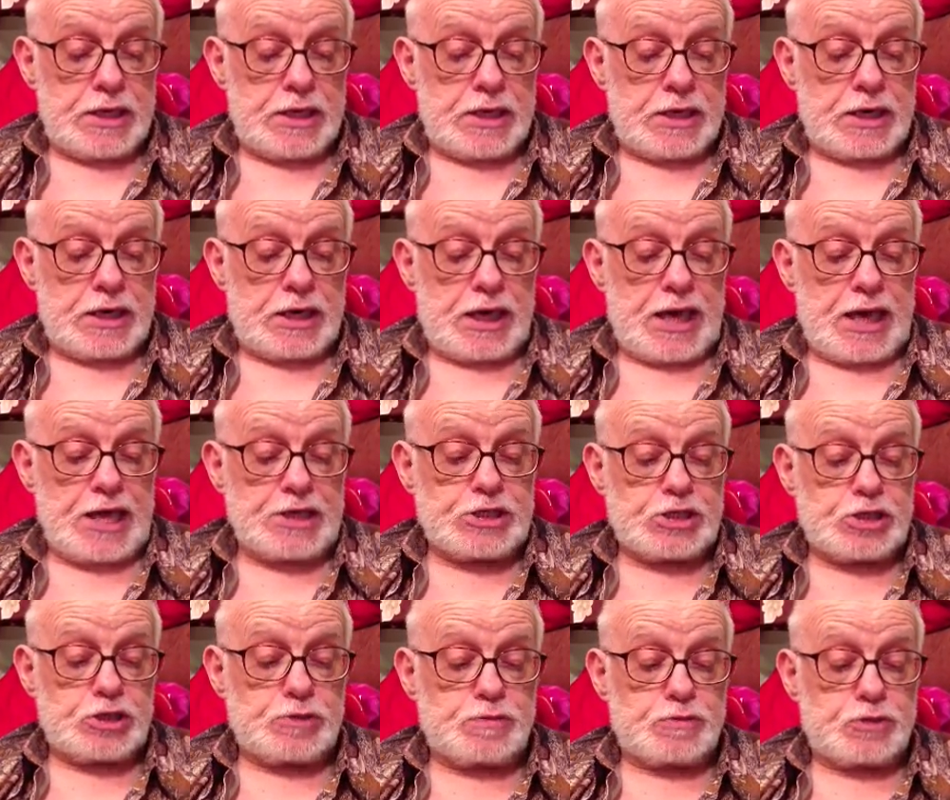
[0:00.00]

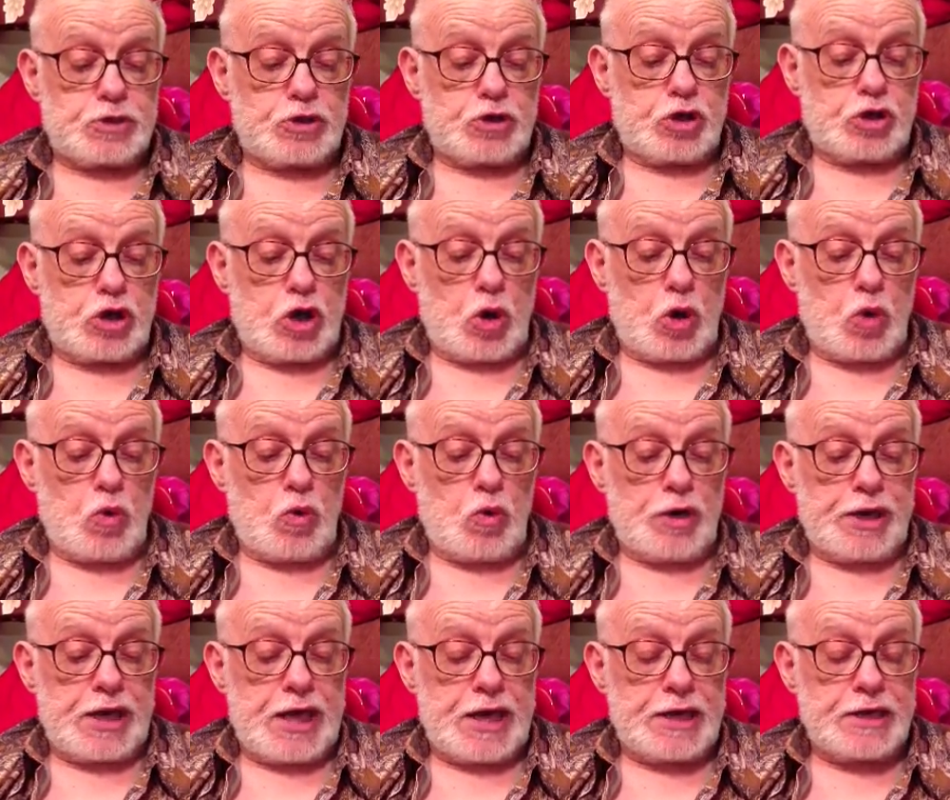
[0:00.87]
clasped to
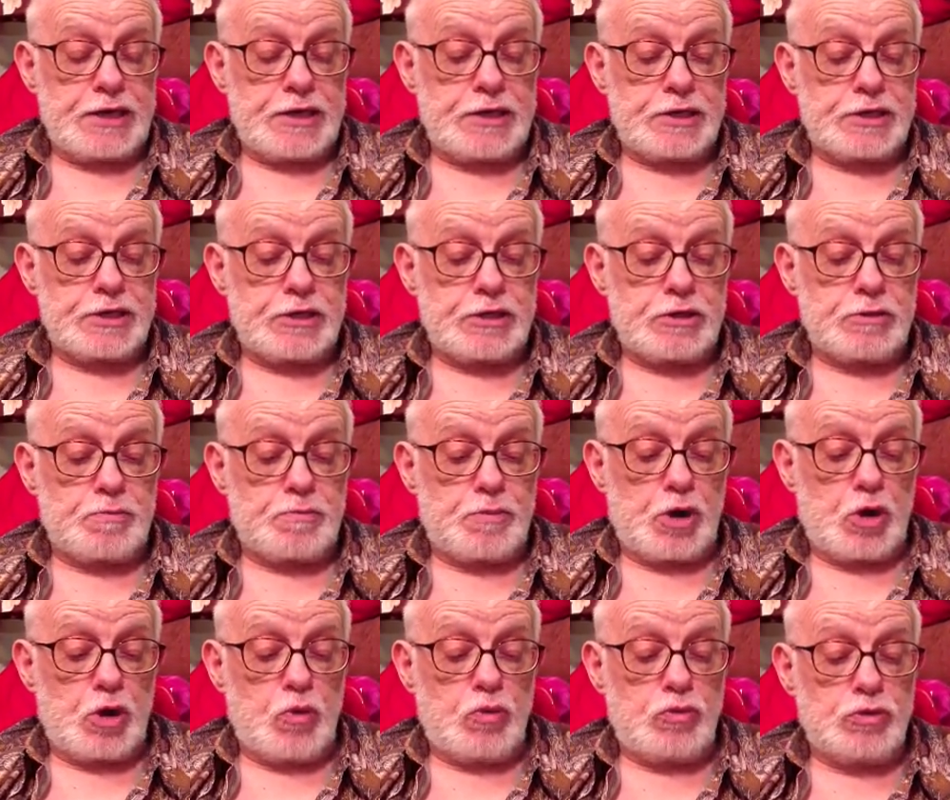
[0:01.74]
cold hand and
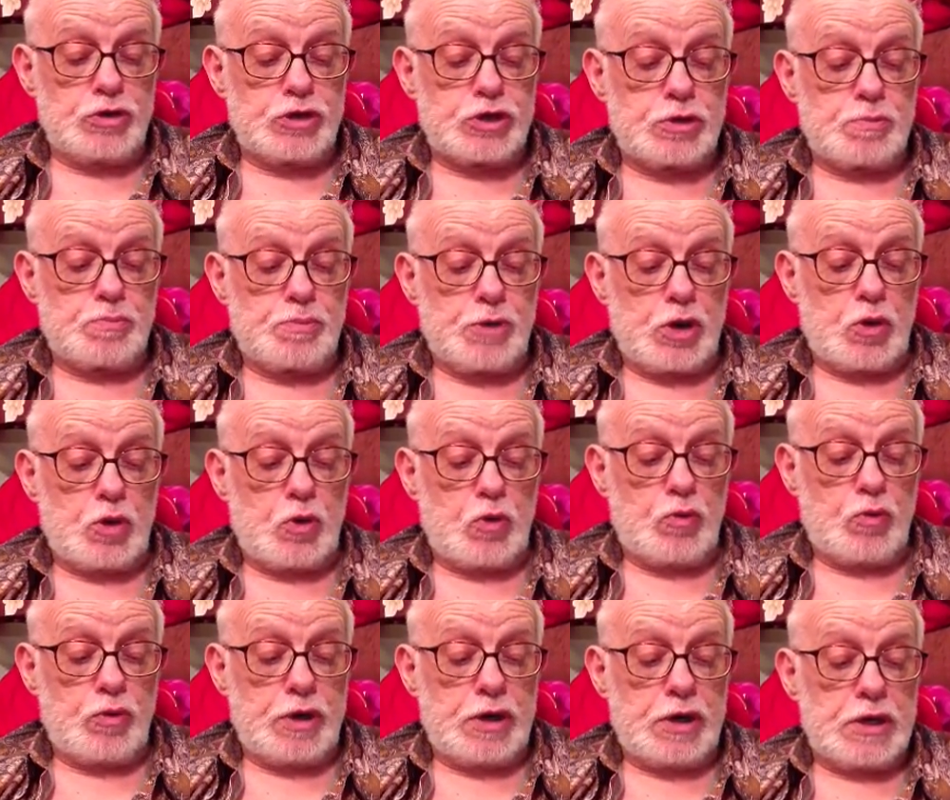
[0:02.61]
bone to
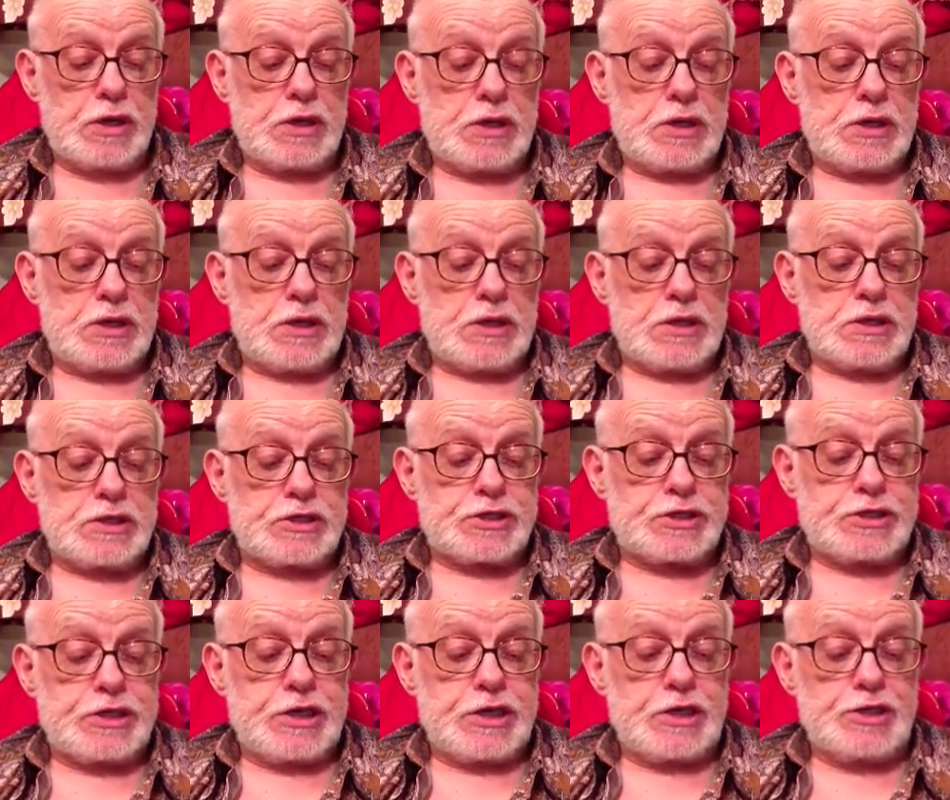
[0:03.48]
bone,
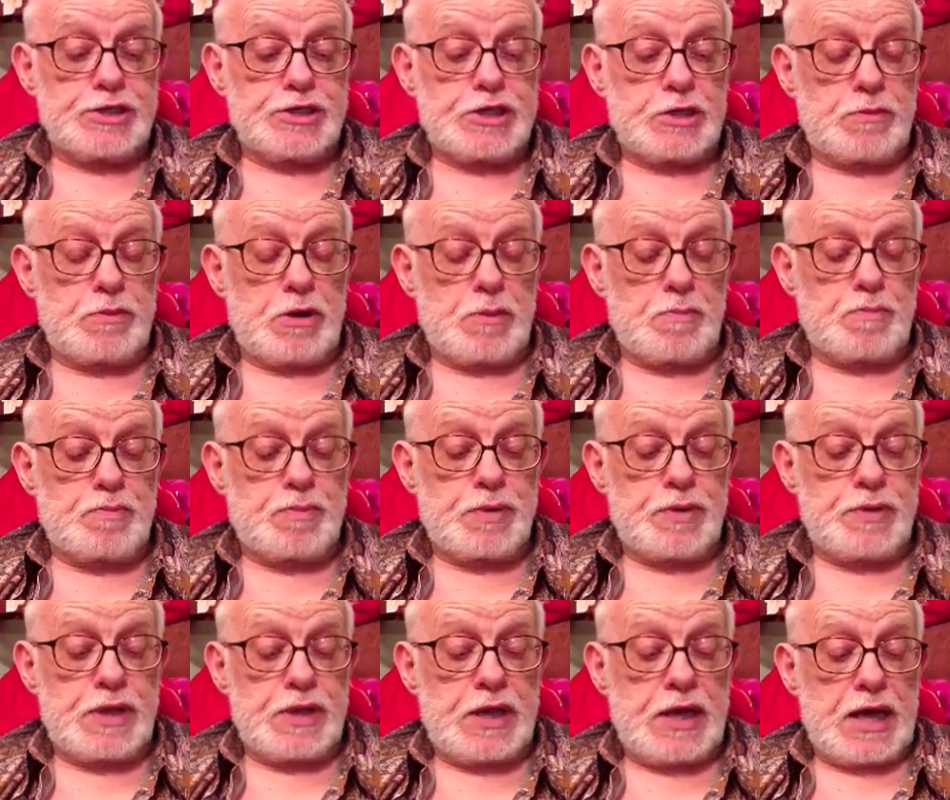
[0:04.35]
seals them up
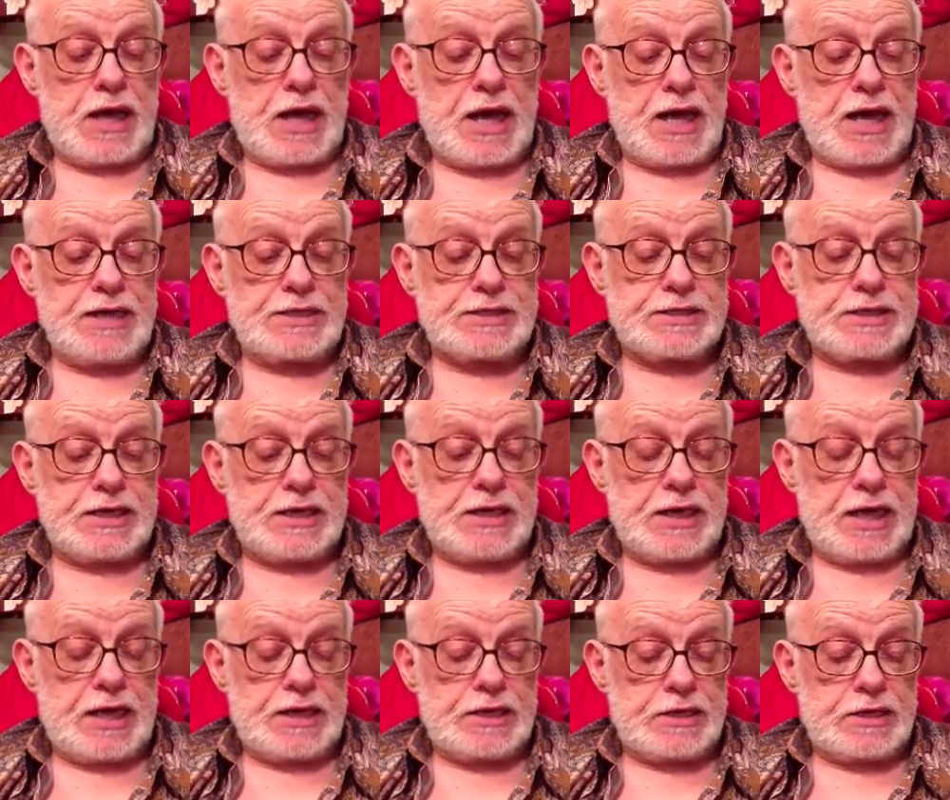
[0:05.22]
in their icy
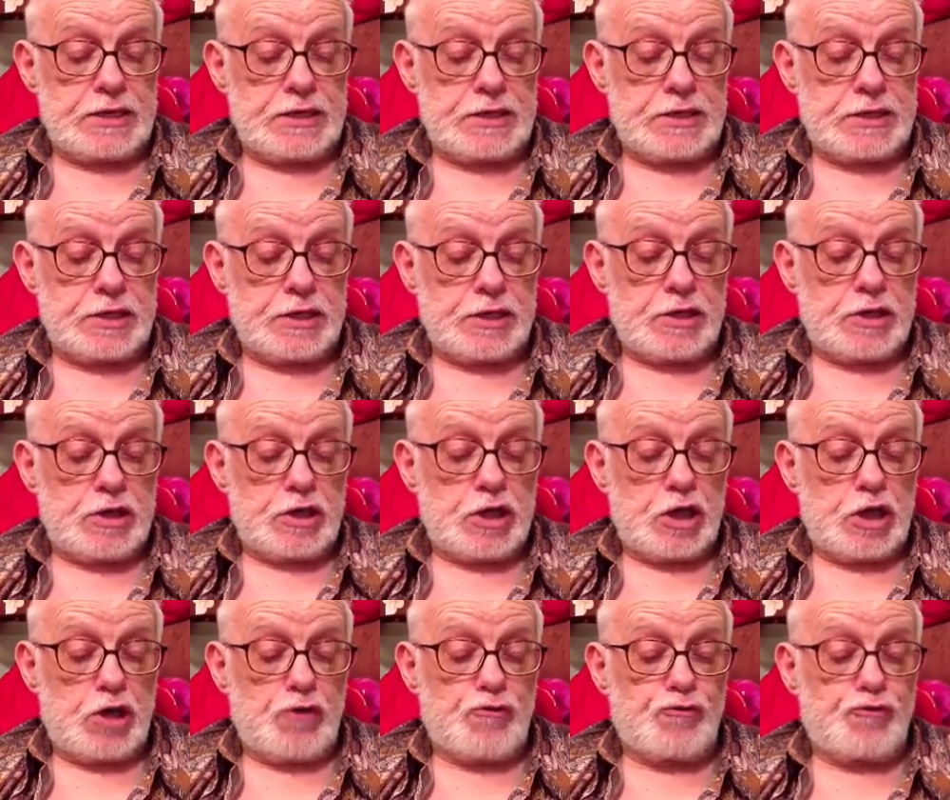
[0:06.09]
land,
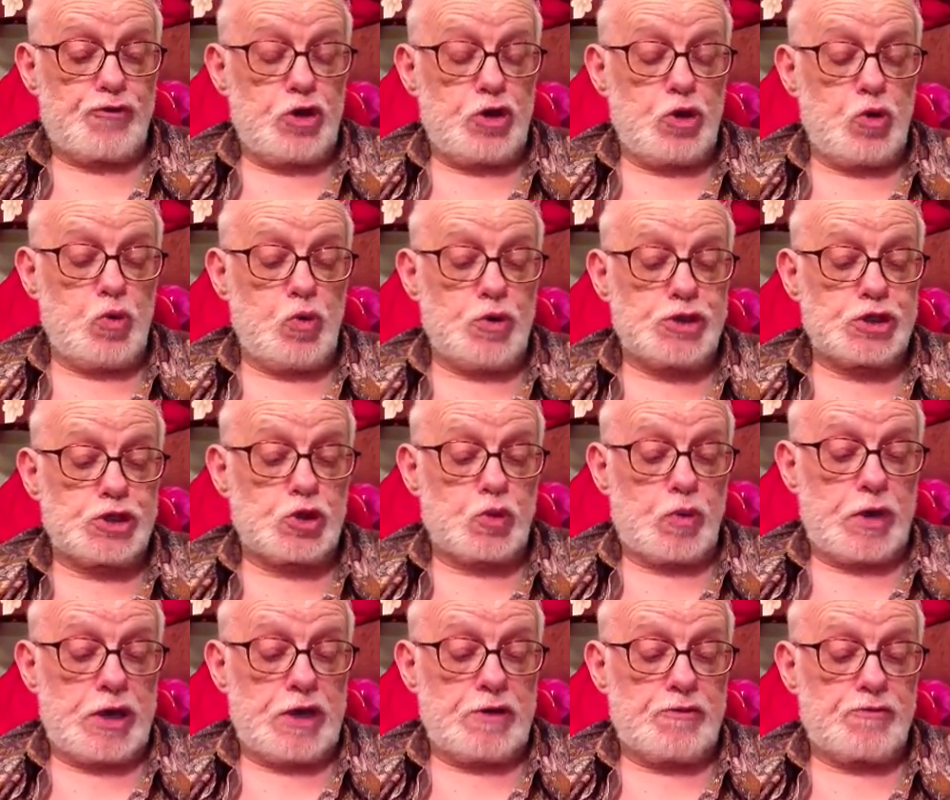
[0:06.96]
a few
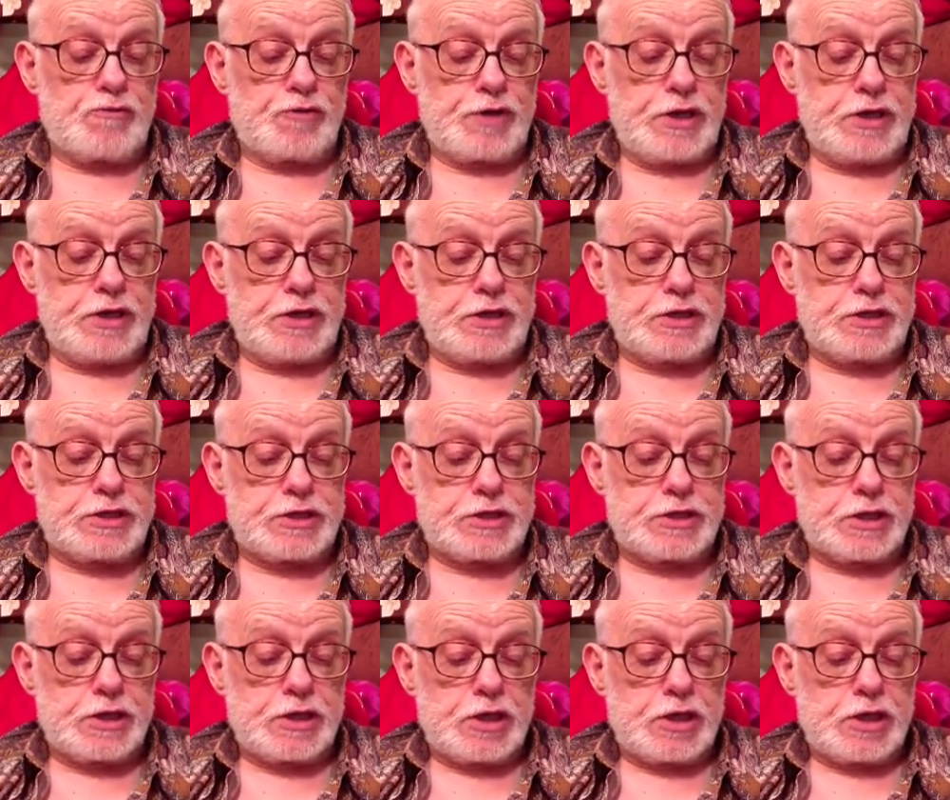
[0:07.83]
square feet,